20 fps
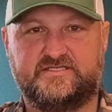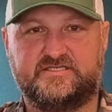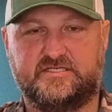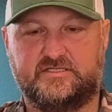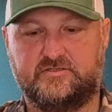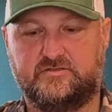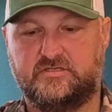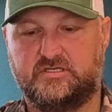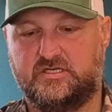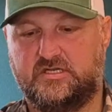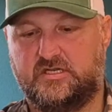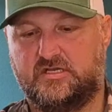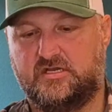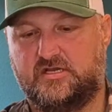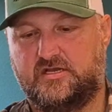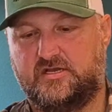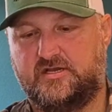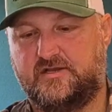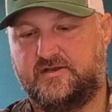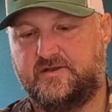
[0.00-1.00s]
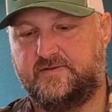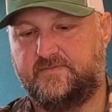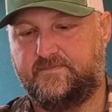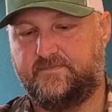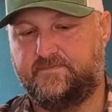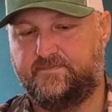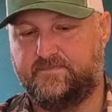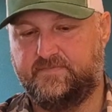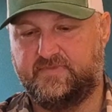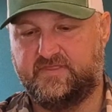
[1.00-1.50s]
So,
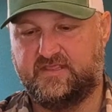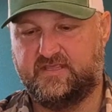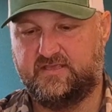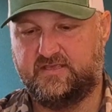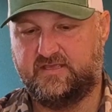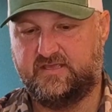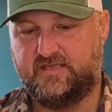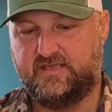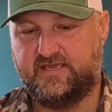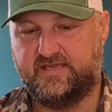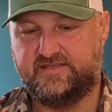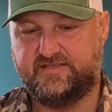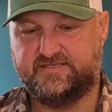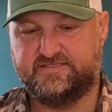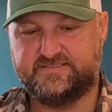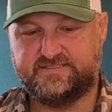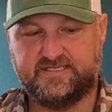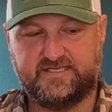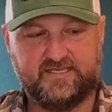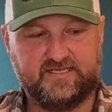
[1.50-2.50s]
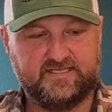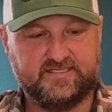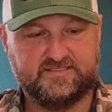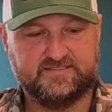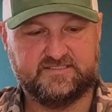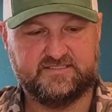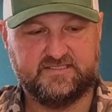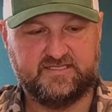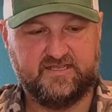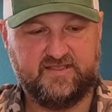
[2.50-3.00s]
yeah, this thing
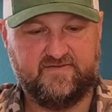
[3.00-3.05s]
is,